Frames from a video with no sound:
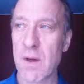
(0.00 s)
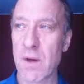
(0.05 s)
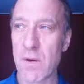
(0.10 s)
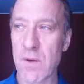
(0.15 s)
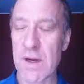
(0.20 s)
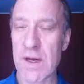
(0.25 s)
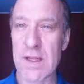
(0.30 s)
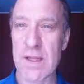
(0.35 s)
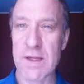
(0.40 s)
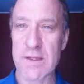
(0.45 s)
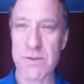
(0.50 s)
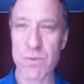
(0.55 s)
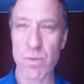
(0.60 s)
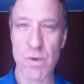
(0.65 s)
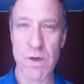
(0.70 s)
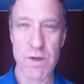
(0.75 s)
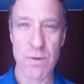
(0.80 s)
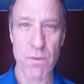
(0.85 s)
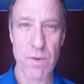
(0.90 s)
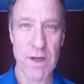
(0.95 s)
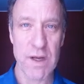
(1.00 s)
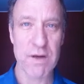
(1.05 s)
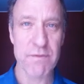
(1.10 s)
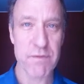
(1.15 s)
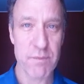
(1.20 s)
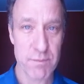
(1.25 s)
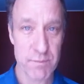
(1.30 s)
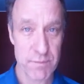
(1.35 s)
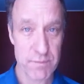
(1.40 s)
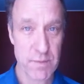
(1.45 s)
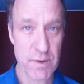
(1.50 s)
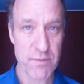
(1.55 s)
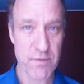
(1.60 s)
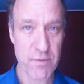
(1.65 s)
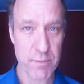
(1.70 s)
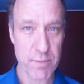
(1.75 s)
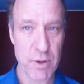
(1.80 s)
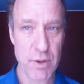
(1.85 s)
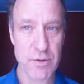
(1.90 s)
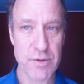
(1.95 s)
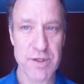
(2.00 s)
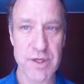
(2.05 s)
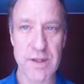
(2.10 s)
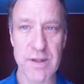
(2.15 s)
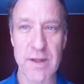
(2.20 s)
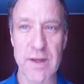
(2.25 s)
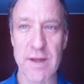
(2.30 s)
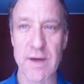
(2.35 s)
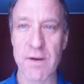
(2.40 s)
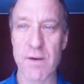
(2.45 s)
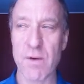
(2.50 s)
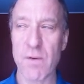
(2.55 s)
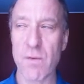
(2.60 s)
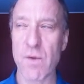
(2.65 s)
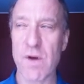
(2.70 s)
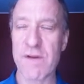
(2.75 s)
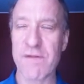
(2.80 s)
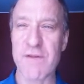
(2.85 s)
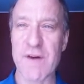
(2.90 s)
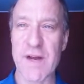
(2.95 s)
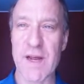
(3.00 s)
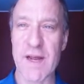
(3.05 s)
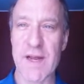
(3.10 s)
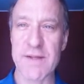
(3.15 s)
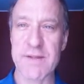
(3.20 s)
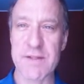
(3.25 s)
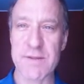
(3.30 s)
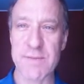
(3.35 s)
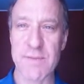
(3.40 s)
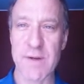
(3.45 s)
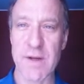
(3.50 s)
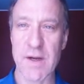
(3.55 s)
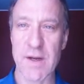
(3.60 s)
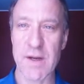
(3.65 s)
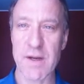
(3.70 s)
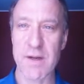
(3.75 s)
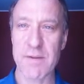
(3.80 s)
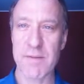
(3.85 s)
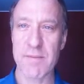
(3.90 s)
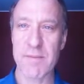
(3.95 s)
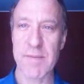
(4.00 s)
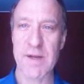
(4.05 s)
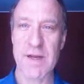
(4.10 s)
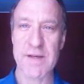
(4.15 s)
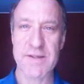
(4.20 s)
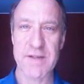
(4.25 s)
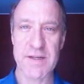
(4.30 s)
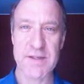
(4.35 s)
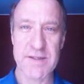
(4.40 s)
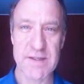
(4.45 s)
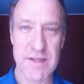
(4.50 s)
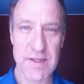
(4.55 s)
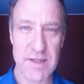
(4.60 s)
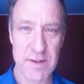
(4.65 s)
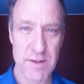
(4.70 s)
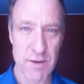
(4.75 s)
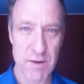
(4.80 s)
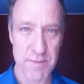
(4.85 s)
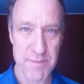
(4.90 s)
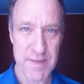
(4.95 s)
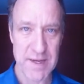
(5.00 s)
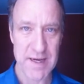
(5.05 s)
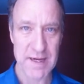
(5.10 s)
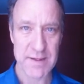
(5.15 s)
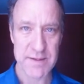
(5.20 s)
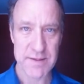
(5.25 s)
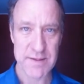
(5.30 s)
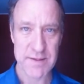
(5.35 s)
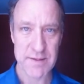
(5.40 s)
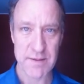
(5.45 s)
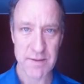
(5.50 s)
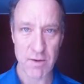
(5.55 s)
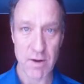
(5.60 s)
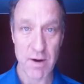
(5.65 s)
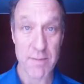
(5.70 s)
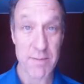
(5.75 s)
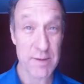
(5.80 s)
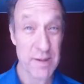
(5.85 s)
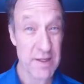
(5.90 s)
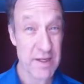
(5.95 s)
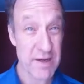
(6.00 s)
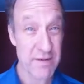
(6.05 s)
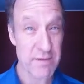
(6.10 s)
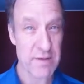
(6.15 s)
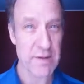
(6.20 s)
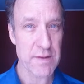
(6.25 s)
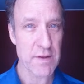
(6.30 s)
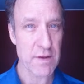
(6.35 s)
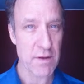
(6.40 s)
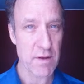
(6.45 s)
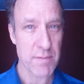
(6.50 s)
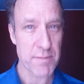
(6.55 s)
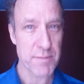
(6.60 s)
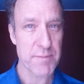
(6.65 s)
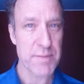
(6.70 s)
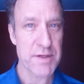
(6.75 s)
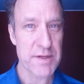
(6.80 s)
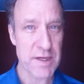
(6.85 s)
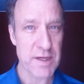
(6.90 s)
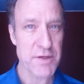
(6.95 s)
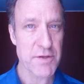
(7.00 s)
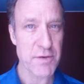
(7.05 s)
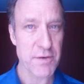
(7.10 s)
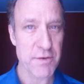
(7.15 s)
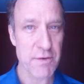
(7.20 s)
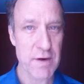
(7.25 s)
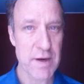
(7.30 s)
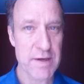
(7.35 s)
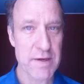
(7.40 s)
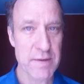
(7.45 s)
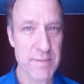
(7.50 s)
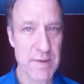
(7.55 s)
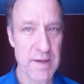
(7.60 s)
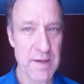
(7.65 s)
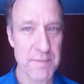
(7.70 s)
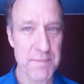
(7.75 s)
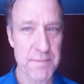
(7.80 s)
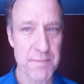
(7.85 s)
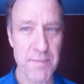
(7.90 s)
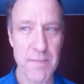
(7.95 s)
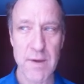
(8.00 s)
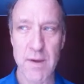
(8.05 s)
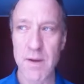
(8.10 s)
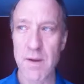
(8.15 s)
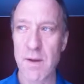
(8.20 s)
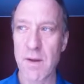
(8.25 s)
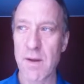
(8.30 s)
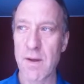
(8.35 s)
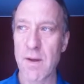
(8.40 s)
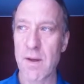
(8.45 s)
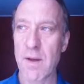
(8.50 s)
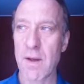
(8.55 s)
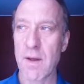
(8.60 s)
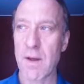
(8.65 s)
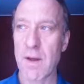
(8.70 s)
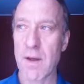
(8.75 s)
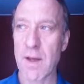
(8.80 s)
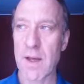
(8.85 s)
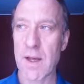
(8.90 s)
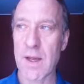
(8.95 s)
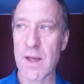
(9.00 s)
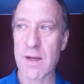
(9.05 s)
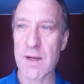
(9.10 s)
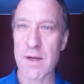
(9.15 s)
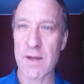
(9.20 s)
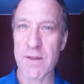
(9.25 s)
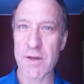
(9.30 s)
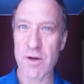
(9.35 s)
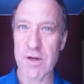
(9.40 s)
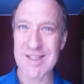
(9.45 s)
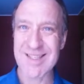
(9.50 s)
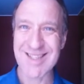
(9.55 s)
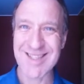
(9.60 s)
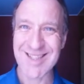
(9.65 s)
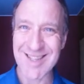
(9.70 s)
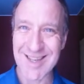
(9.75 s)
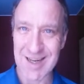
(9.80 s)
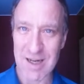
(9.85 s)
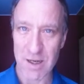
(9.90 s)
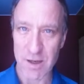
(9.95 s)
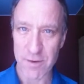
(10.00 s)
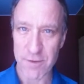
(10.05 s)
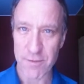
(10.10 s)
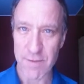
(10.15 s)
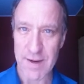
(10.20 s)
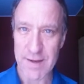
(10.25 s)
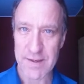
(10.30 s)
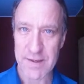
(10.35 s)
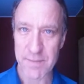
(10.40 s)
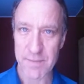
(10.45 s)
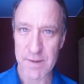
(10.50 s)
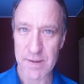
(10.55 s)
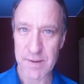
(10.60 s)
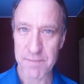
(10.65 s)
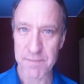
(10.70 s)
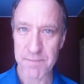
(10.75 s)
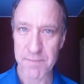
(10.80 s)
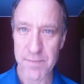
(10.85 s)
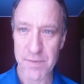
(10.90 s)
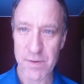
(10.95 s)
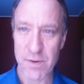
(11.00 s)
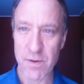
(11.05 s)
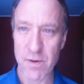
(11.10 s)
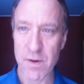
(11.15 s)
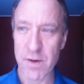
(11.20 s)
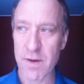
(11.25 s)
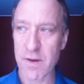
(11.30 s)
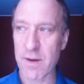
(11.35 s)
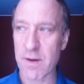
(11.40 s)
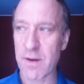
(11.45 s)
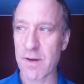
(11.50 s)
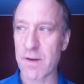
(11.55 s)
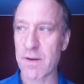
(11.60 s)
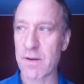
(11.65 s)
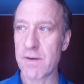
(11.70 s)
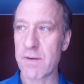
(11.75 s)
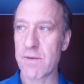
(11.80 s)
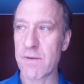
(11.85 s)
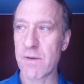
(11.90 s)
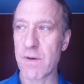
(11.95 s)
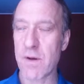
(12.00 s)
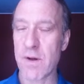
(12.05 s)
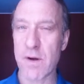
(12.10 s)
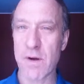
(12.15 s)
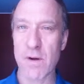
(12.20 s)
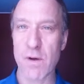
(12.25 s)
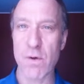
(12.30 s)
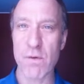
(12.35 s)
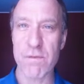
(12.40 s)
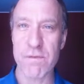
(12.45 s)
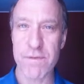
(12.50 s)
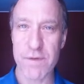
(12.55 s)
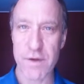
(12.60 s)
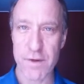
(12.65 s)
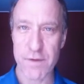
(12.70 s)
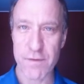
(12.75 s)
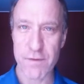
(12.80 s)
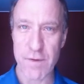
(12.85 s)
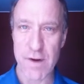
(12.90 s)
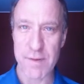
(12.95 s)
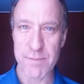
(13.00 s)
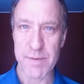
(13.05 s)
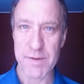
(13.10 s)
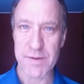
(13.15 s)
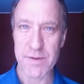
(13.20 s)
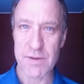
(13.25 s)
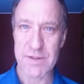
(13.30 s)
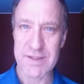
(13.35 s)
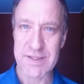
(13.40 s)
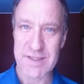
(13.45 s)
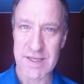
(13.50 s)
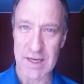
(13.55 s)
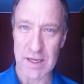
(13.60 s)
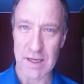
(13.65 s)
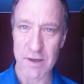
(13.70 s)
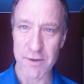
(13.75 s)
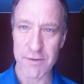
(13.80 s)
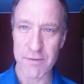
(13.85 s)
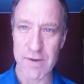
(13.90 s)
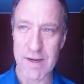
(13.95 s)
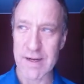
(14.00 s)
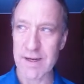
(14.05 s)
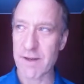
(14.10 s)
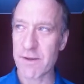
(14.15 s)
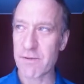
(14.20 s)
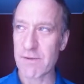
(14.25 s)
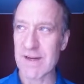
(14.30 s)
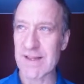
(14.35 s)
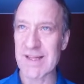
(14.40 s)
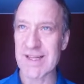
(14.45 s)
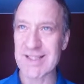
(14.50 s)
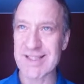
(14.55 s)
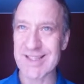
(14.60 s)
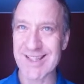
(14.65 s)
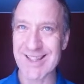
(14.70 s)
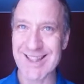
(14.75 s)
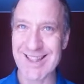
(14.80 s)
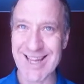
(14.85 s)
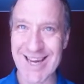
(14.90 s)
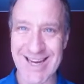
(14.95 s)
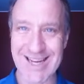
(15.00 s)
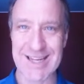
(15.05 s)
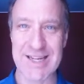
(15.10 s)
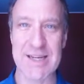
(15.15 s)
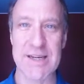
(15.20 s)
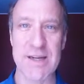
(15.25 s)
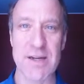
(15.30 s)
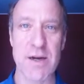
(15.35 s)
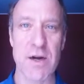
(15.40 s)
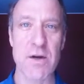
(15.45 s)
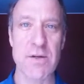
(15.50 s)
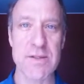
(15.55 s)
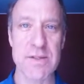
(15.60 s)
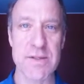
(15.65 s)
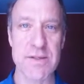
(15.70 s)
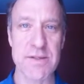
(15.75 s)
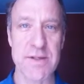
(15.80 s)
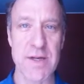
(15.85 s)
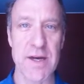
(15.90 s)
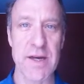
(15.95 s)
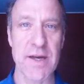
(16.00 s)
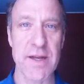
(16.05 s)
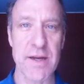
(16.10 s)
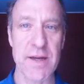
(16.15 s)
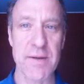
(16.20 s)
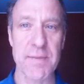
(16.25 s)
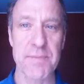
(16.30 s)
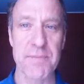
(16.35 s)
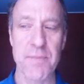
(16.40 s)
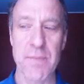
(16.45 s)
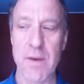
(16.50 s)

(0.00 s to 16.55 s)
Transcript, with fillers: Okay, that's one way of, of approaching that. What if I hate somebody because I see that they're a menace, or I believe that they're a potential threat to me, and they're a subtle threat to me? they're not a they're not an overt threat, but they're a subtle threat, a threat that's latent in our society.